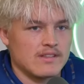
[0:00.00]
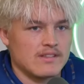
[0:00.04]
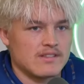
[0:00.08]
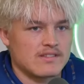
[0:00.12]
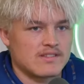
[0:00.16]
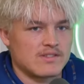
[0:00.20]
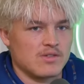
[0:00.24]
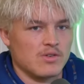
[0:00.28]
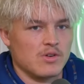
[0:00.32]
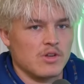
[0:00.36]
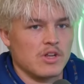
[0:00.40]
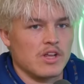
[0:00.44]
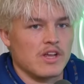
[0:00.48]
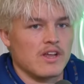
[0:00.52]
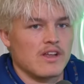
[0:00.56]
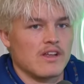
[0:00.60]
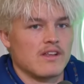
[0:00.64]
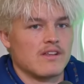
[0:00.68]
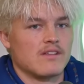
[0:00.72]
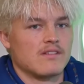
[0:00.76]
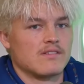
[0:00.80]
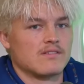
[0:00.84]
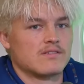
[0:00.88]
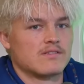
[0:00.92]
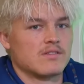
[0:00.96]
It
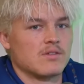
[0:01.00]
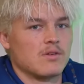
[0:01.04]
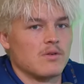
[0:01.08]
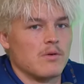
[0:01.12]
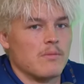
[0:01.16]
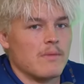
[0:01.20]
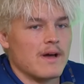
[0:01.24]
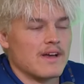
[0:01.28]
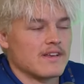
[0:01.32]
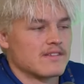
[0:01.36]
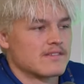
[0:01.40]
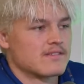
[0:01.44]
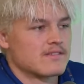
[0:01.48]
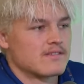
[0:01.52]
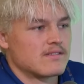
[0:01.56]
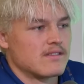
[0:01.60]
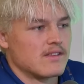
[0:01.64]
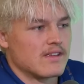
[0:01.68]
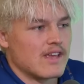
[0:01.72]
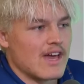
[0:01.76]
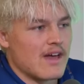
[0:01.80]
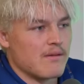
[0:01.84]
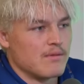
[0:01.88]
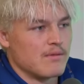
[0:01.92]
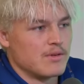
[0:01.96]
sort of makes
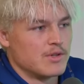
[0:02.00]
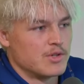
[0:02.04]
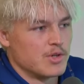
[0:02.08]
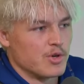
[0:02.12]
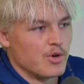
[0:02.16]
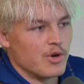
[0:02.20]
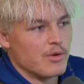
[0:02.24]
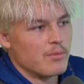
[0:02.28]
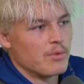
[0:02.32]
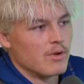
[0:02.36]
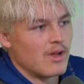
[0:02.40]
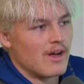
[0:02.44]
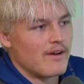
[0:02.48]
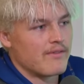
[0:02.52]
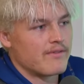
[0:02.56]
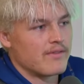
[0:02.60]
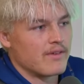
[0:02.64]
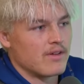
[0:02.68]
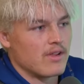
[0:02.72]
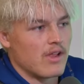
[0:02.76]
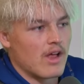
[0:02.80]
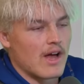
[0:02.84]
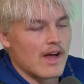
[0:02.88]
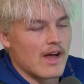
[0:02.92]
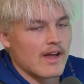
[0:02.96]
the game enjoyable, I
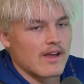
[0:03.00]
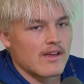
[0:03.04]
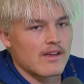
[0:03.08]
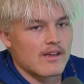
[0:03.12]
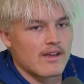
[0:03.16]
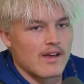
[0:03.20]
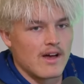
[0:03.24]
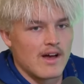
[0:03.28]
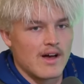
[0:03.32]
feel like.